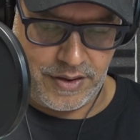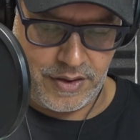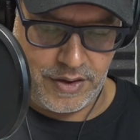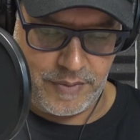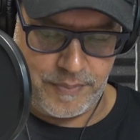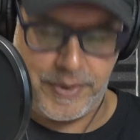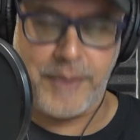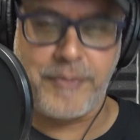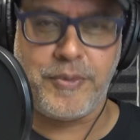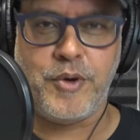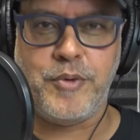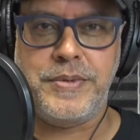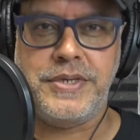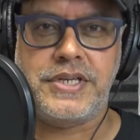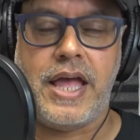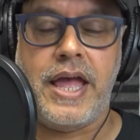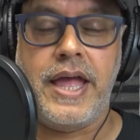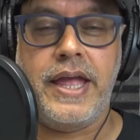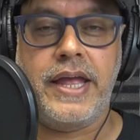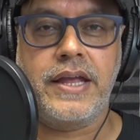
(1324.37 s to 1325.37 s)
People will be
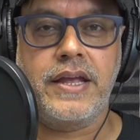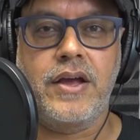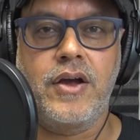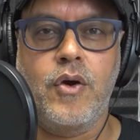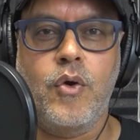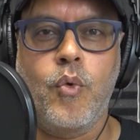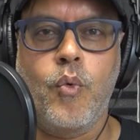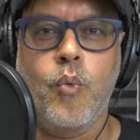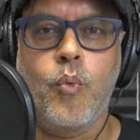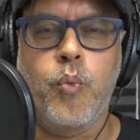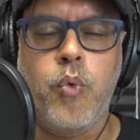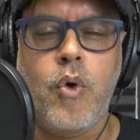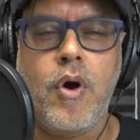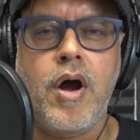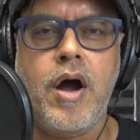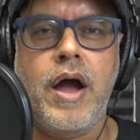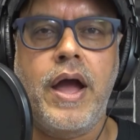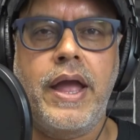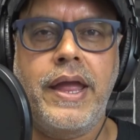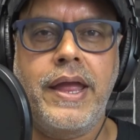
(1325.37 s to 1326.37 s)
saying,
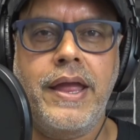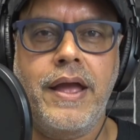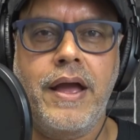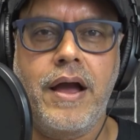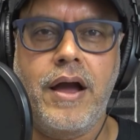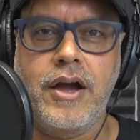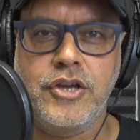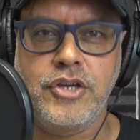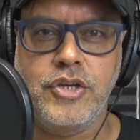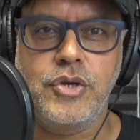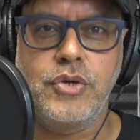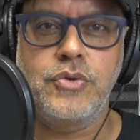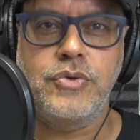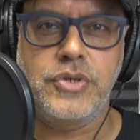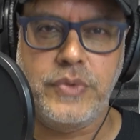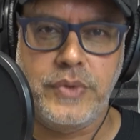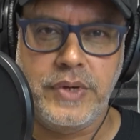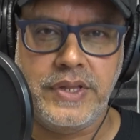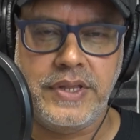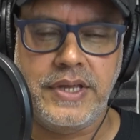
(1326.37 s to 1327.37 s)
why are you
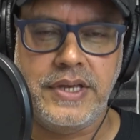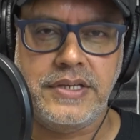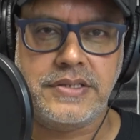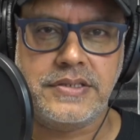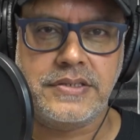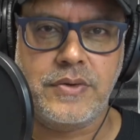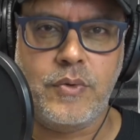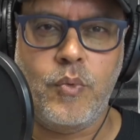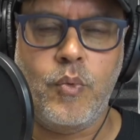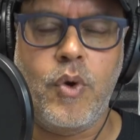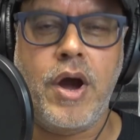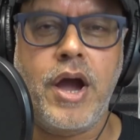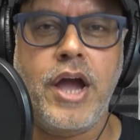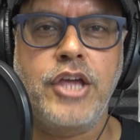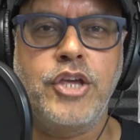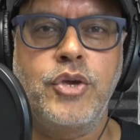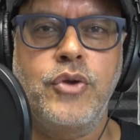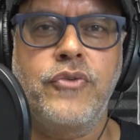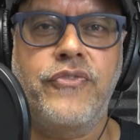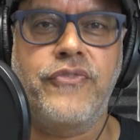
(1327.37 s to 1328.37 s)
doing this? Why are
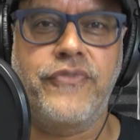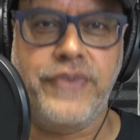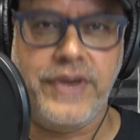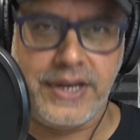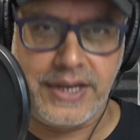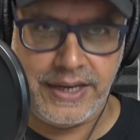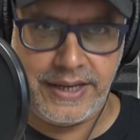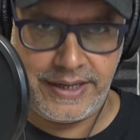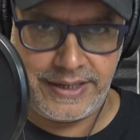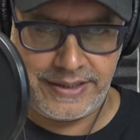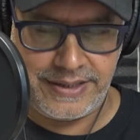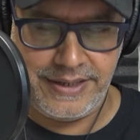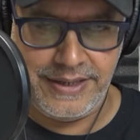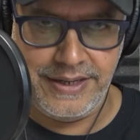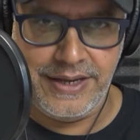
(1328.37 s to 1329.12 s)
you fiddling?